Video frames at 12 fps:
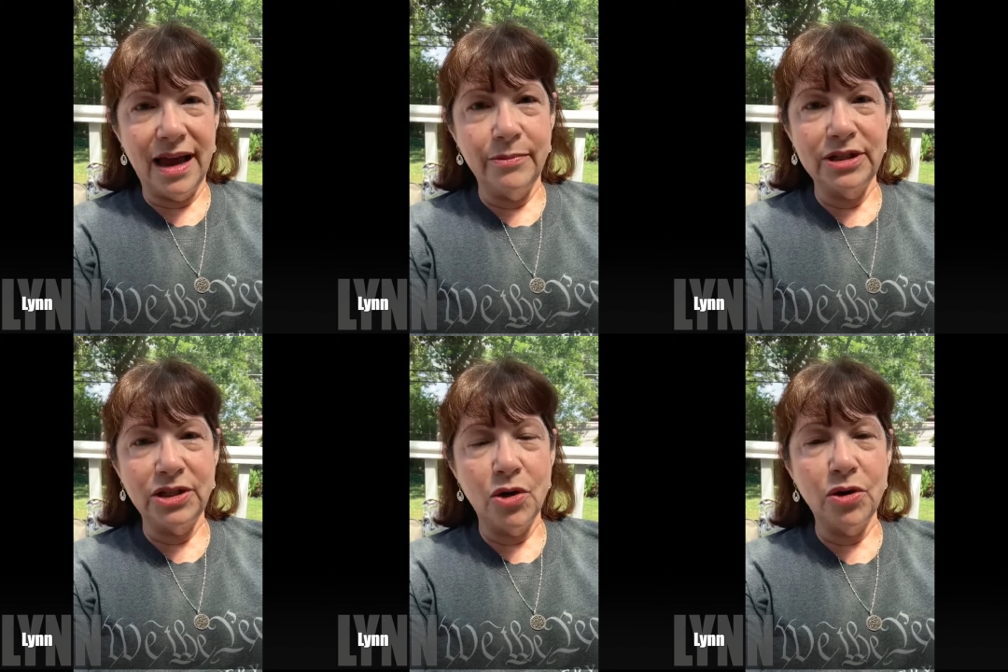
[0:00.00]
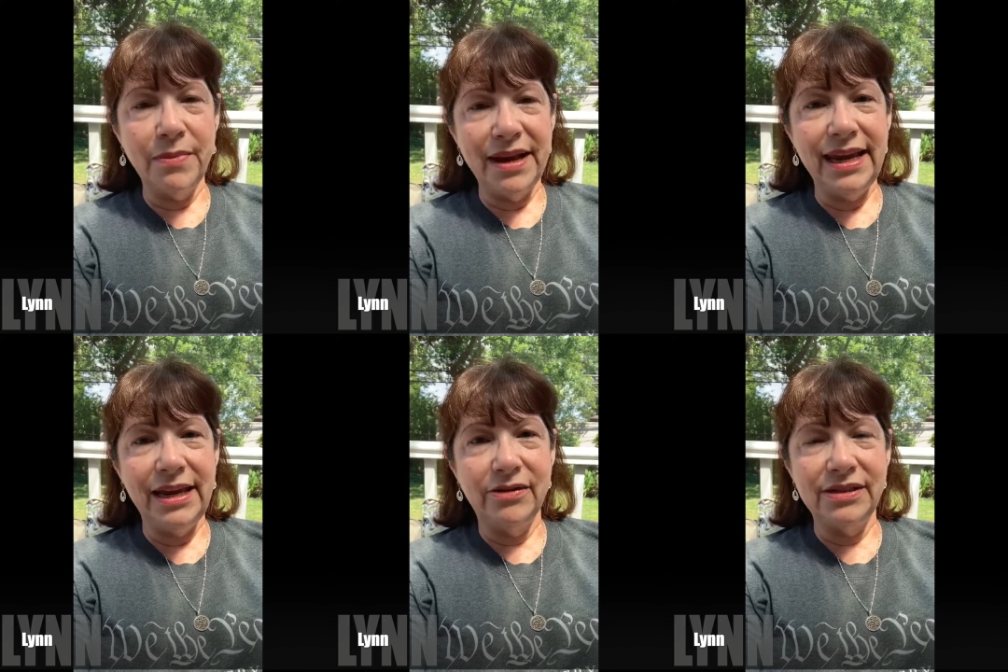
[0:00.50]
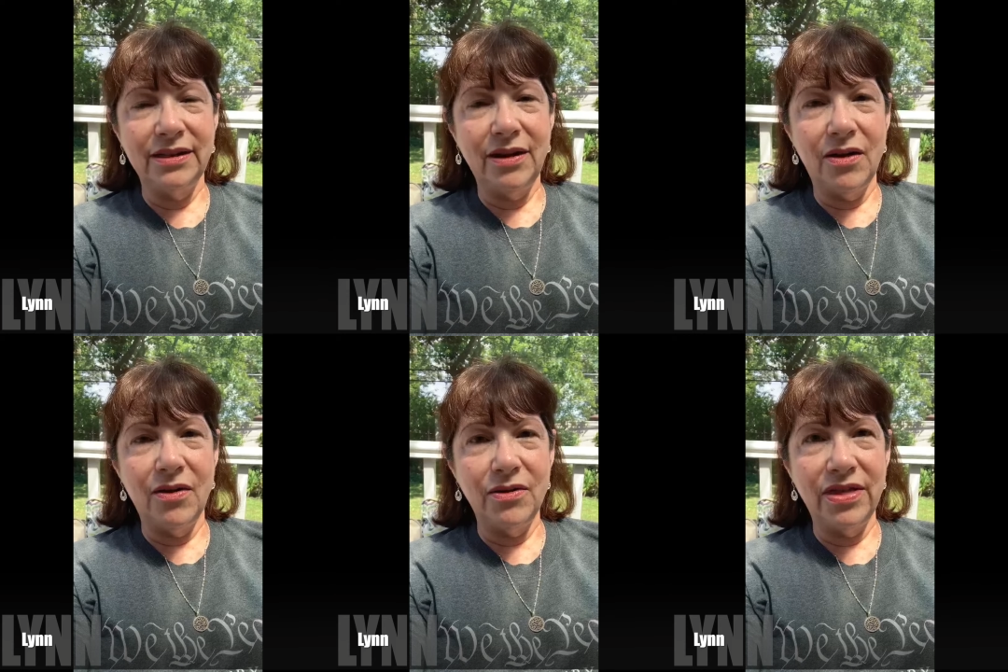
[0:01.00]
I was told many years
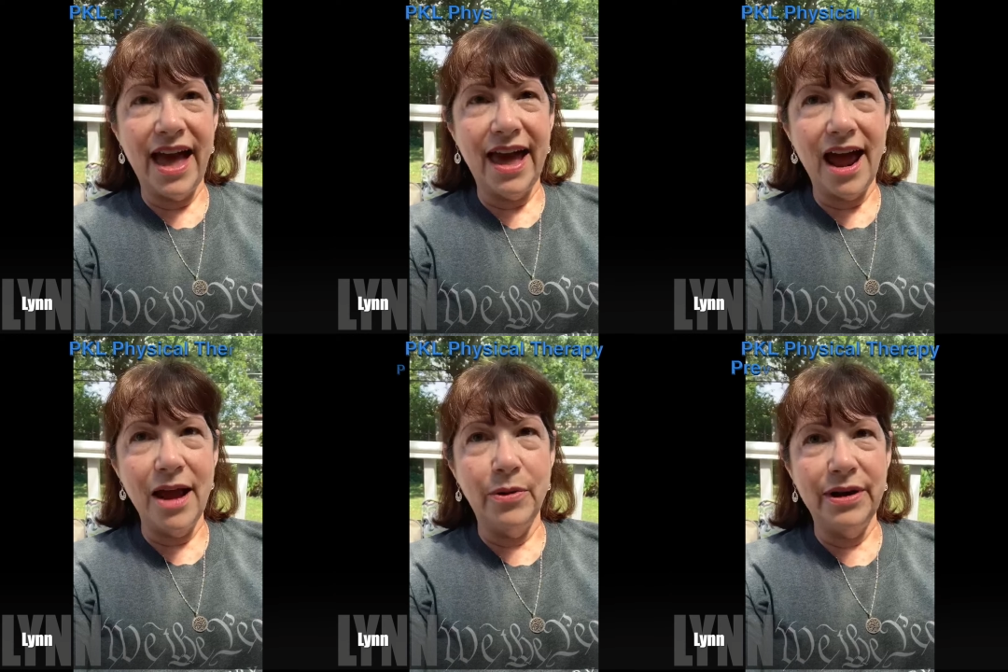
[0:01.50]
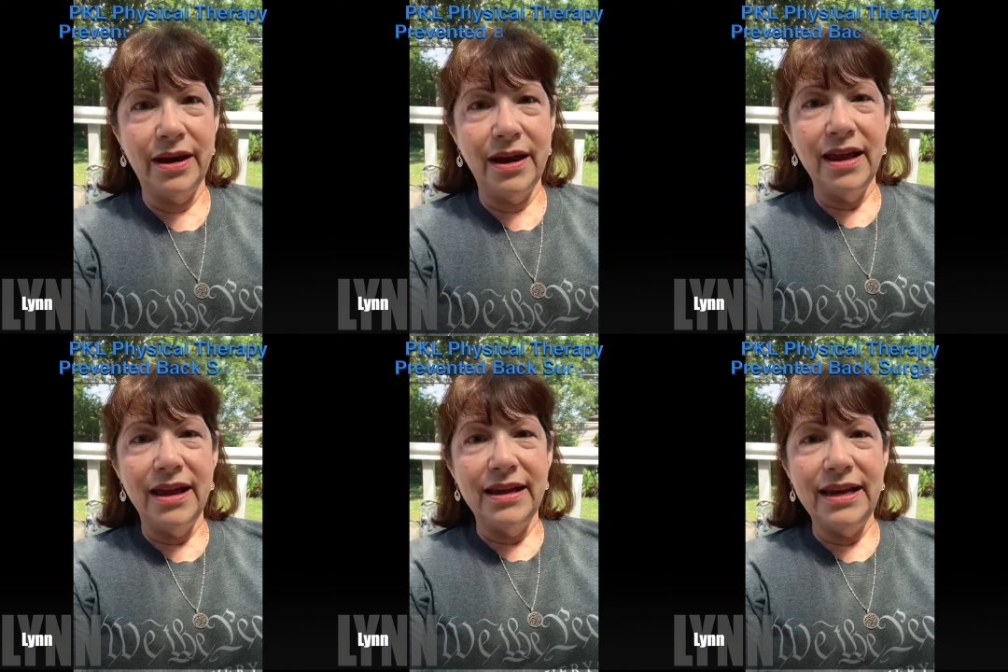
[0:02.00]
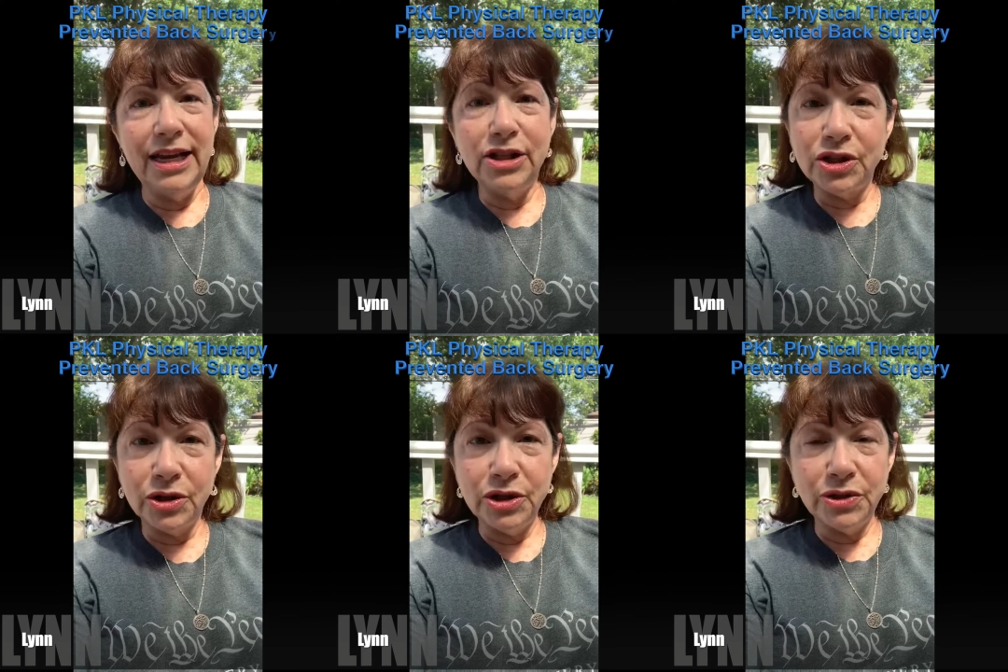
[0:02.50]
ago that I would need
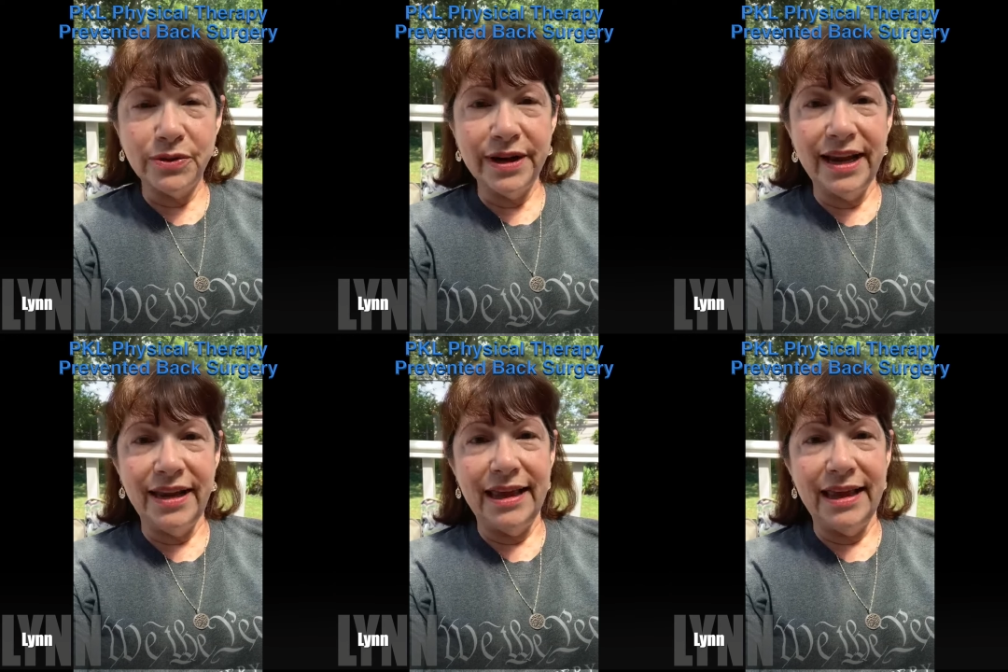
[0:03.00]
surgery.